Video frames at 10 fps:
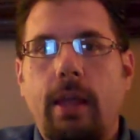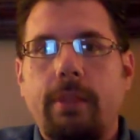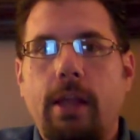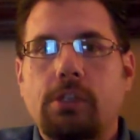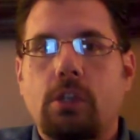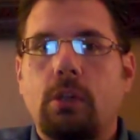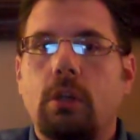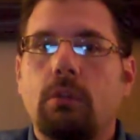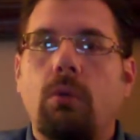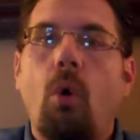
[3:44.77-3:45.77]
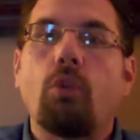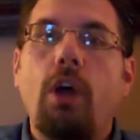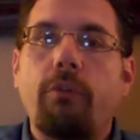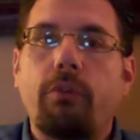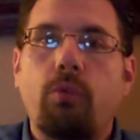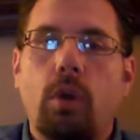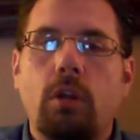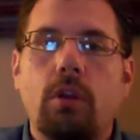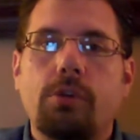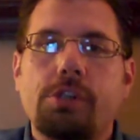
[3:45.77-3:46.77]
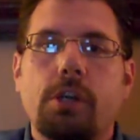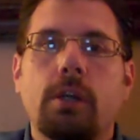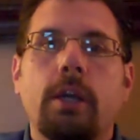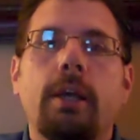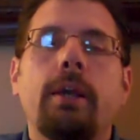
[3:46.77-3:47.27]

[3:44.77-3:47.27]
that that's going to hold off a foreclosure.